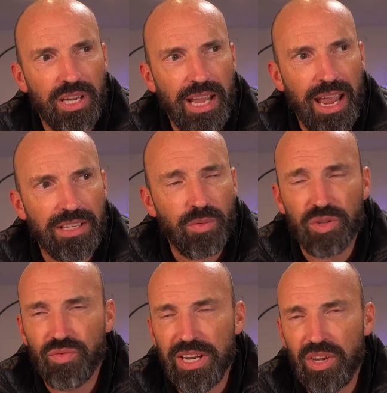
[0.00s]
it.
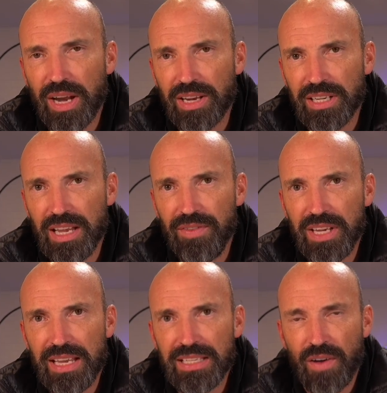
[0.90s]
What's really good actually, if you
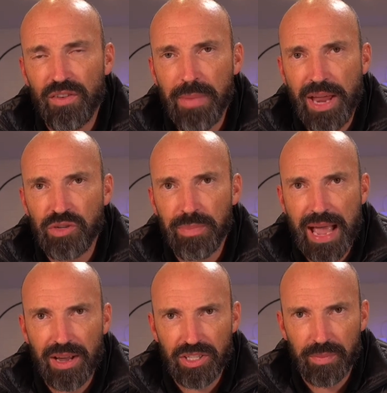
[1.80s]
get yourself a mesh
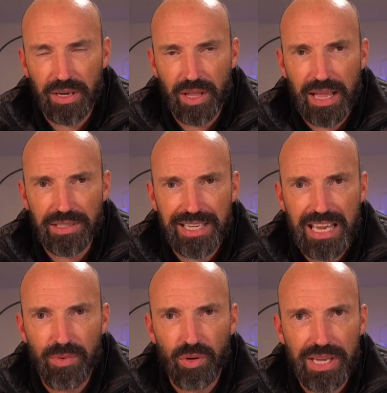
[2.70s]
bag or something like that to
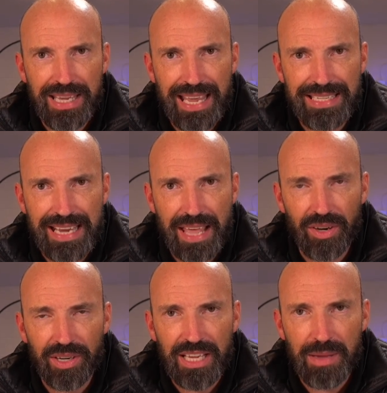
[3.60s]
keep all your gear together
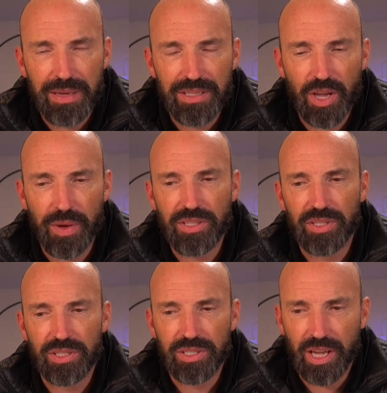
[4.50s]
and keep it so it
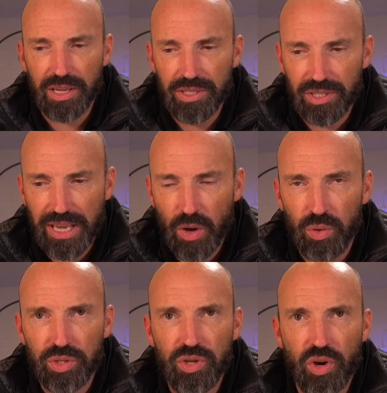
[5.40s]
doesn't get all
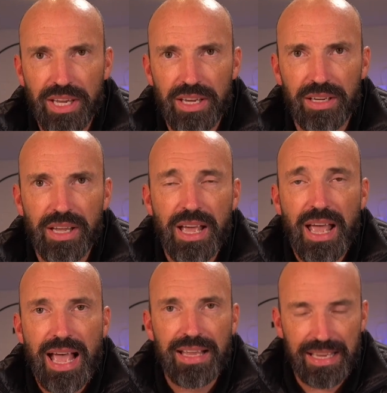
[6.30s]
soggy and
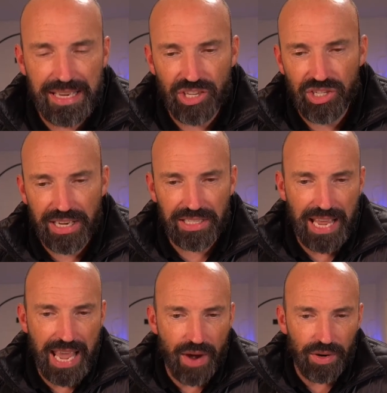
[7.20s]
gets a chance
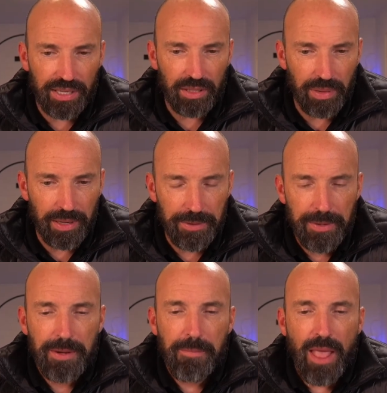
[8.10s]
to air a little bit.
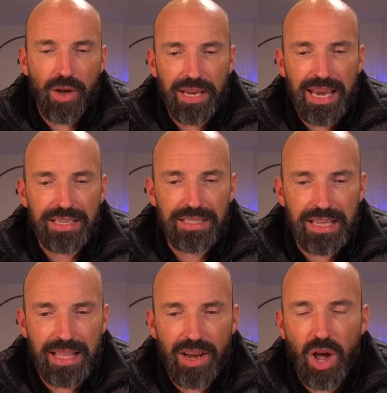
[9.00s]
Okay, next thing
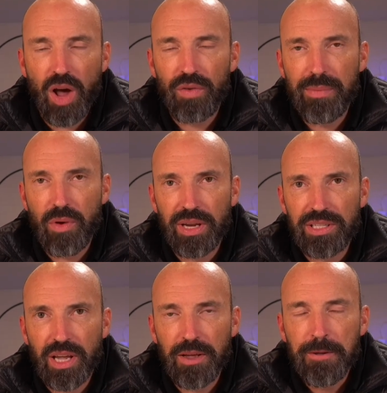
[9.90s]
then, heart rate
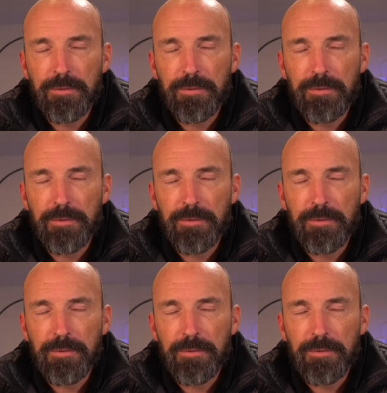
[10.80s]
monitor.